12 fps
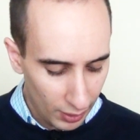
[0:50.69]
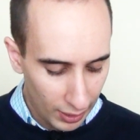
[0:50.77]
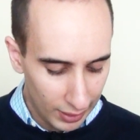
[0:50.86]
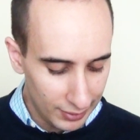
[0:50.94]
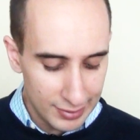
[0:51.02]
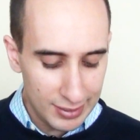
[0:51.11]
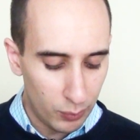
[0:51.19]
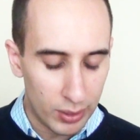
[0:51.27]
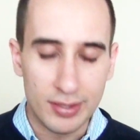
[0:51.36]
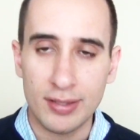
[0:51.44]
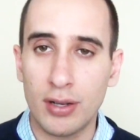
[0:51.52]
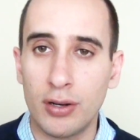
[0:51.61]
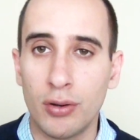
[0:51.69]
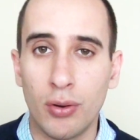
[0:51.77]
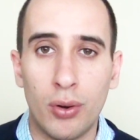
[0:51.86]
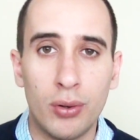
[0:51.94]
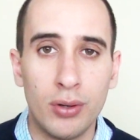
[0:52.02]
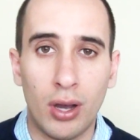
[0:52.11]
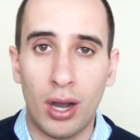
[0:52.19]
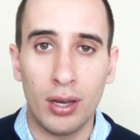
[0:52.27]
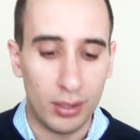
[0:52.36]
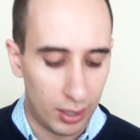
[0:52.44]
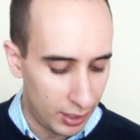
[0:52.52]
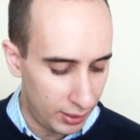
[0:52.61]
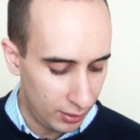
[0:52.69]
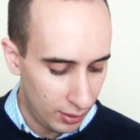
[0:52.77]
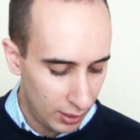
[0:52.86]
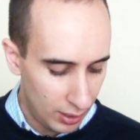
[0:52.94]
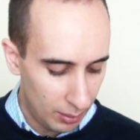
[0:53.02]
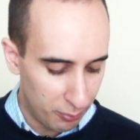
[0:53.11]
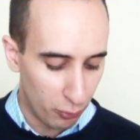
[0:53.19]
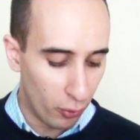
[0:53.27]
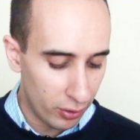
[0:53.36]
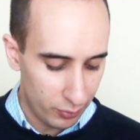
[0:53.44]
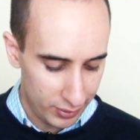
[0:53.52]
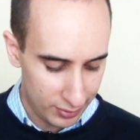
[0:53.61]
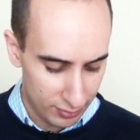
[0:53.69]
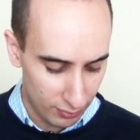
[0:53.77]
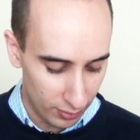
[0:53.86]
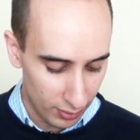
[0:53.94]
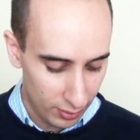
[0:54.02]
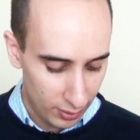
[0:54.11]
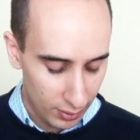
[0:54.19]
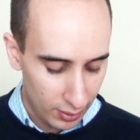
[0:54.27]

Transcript: Uh, Lizzie wants to start her own online embroidery store.